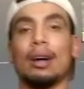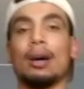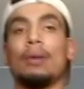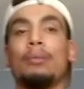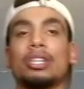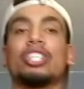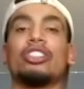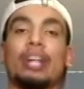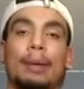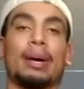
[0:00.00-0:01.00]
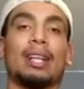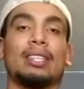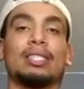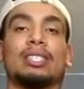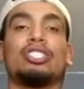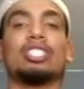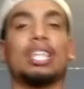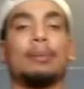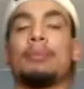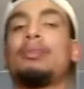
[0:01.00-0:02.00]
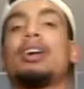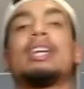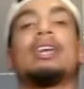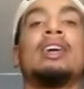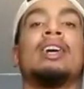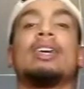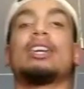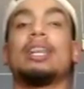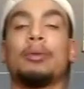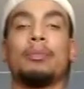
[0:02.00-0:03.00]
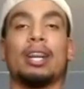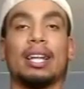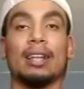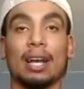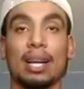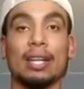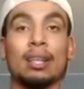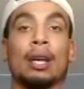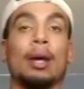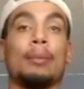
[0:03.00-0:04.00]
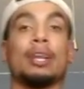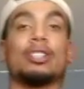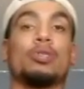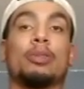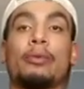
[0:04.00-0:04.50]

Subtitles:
muscular imbalances. Just keep your body in line, because when you